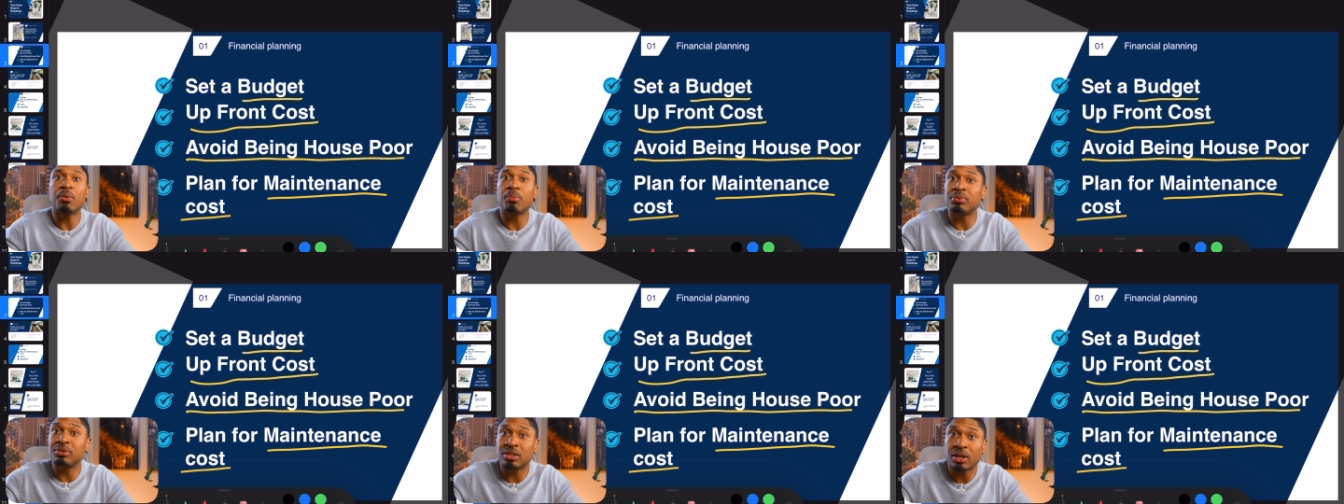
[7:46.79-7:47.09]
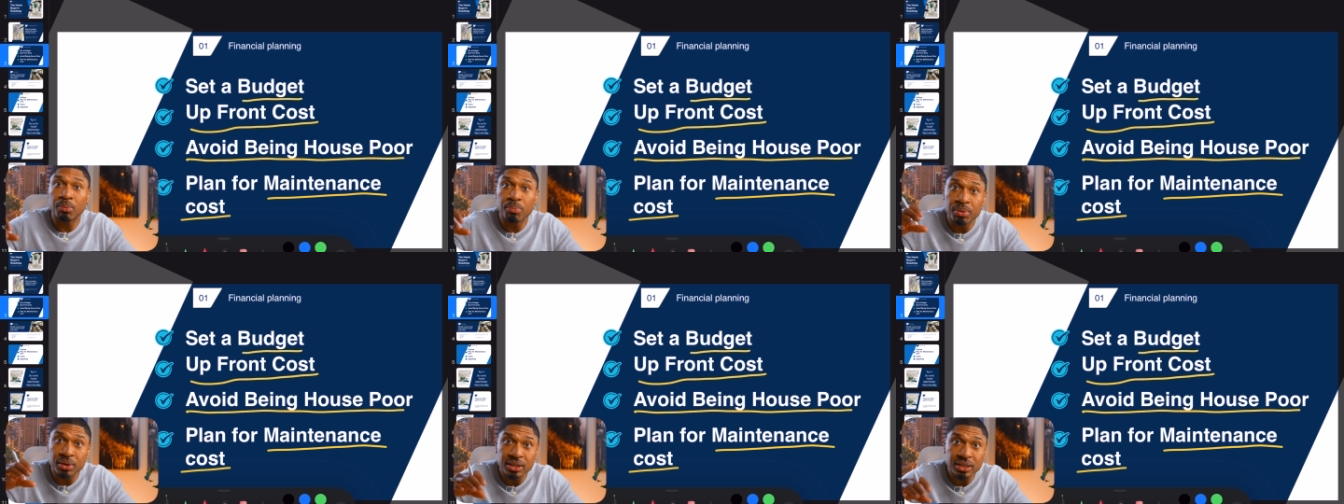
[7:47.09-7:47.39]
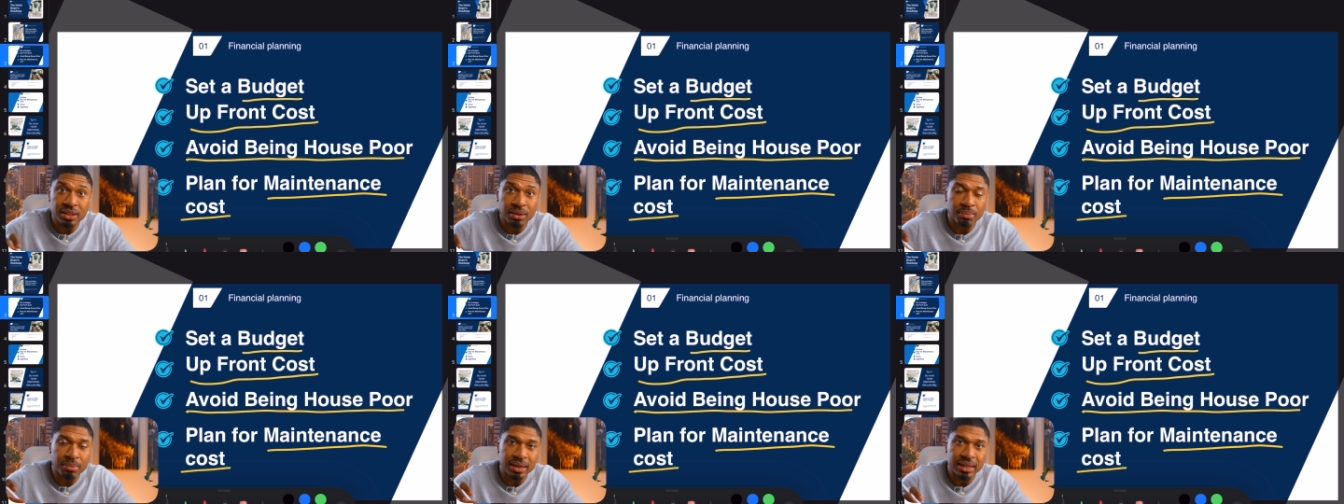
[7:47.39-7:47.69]
start putting
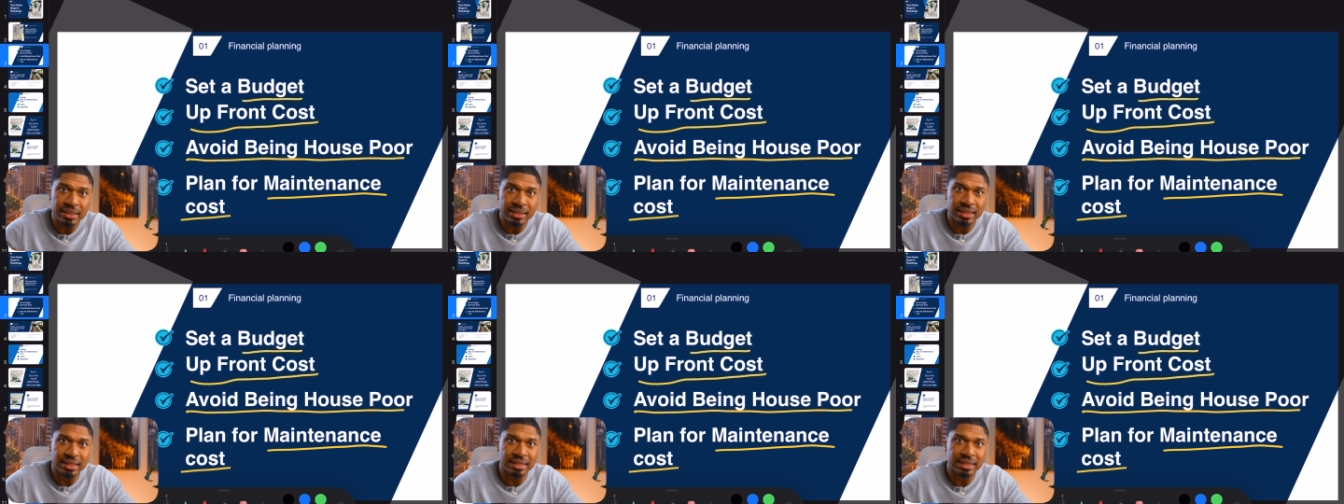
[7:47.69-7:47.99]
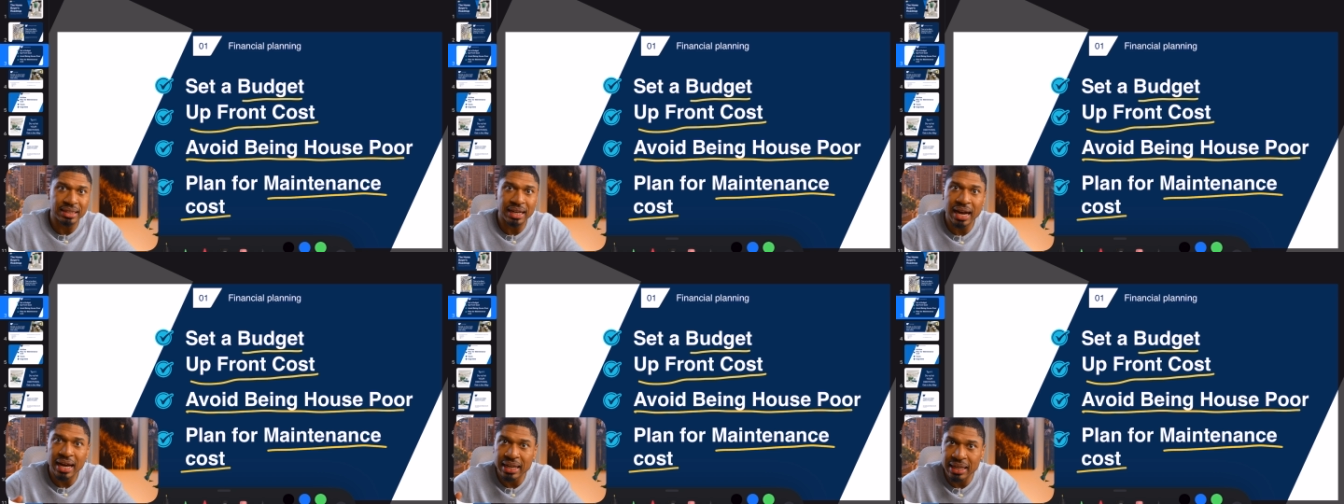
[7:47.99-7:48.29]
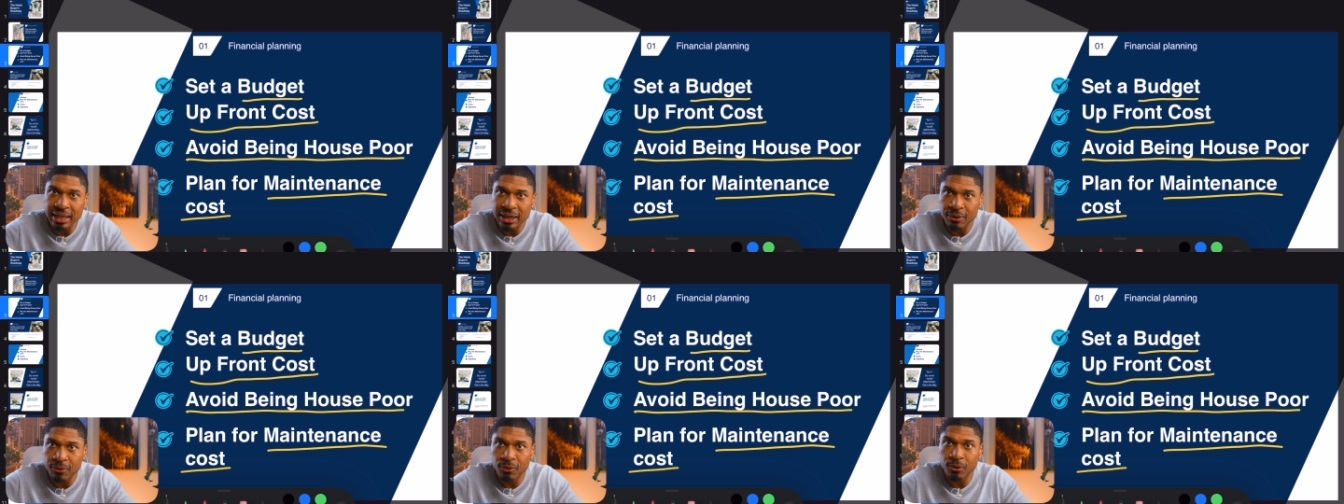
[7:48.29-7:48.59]
some money to the side
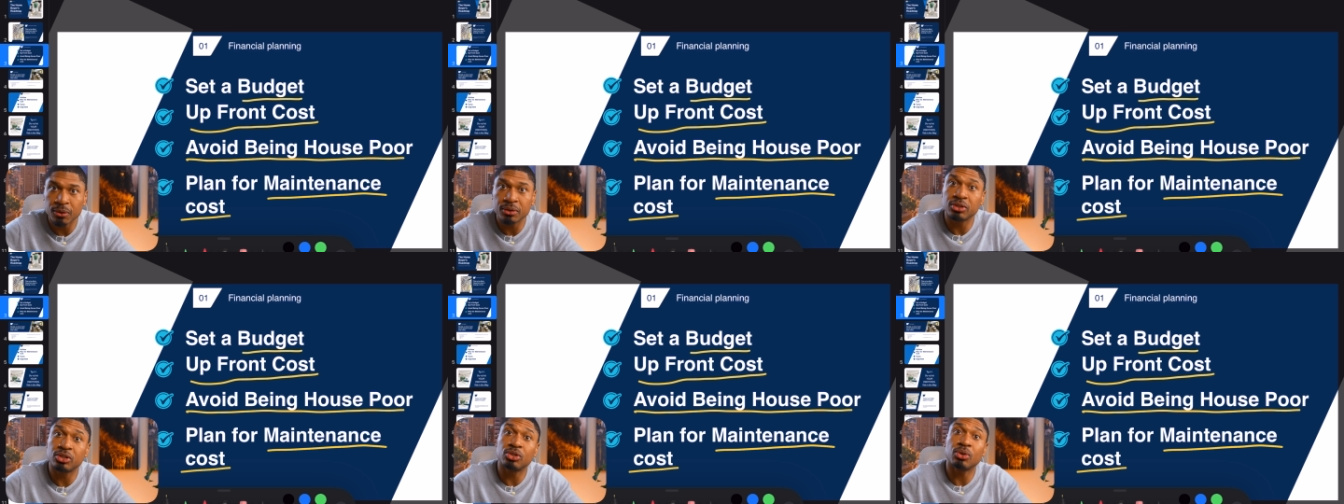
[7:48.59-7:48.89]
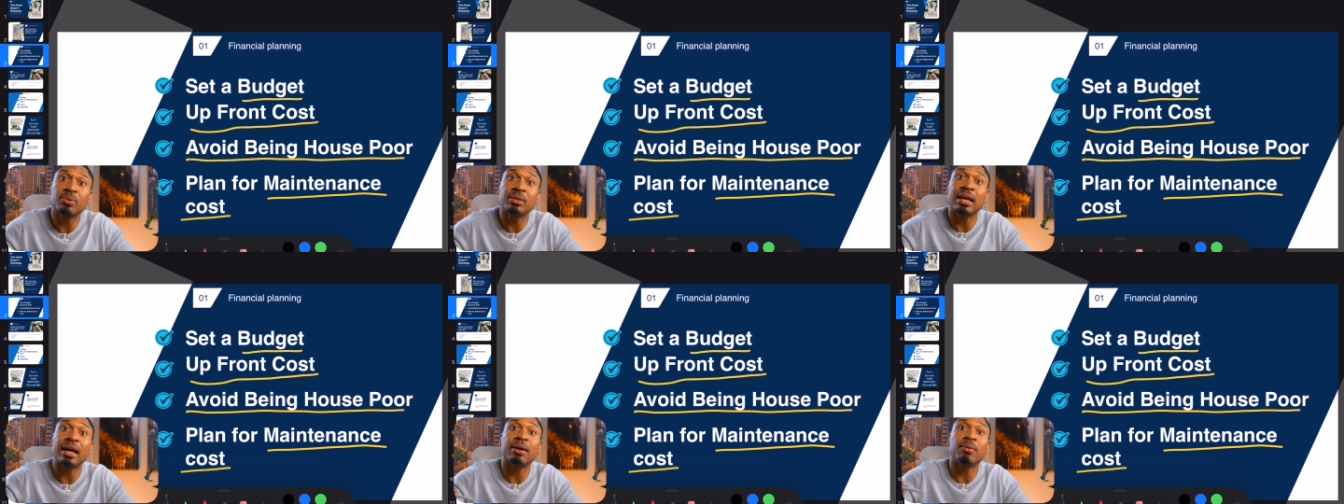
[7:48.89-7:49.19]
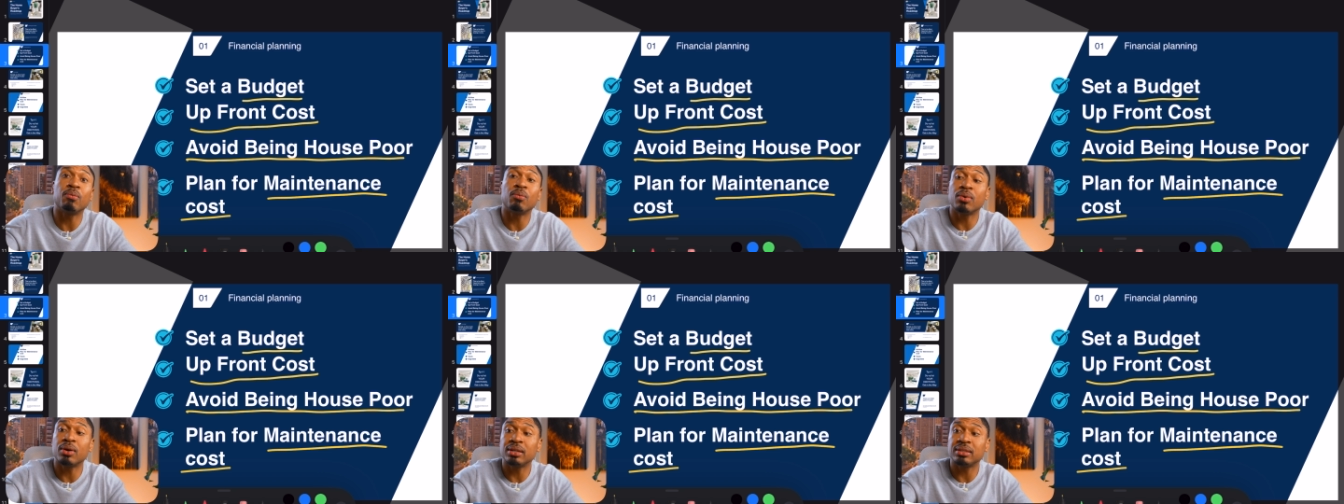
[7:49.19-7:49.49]
later on, so that
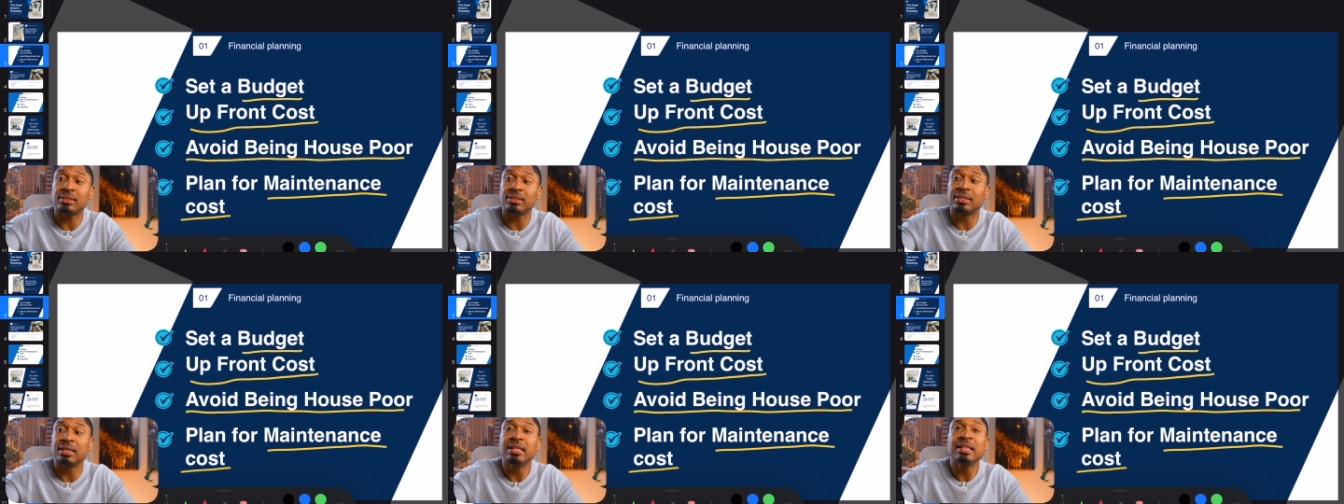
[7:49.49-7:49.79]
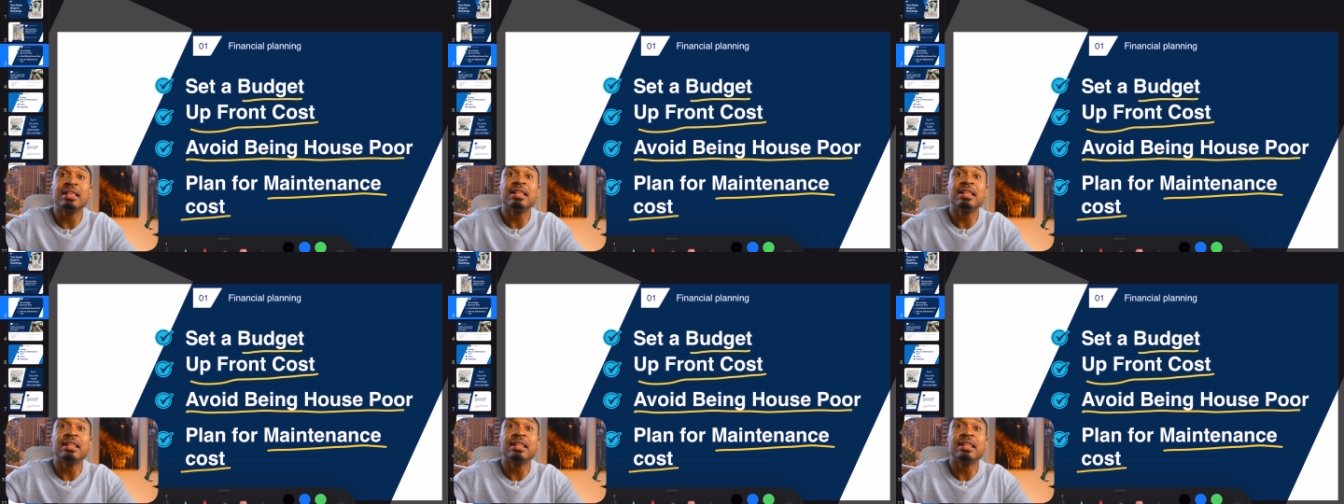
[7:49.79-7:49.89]
once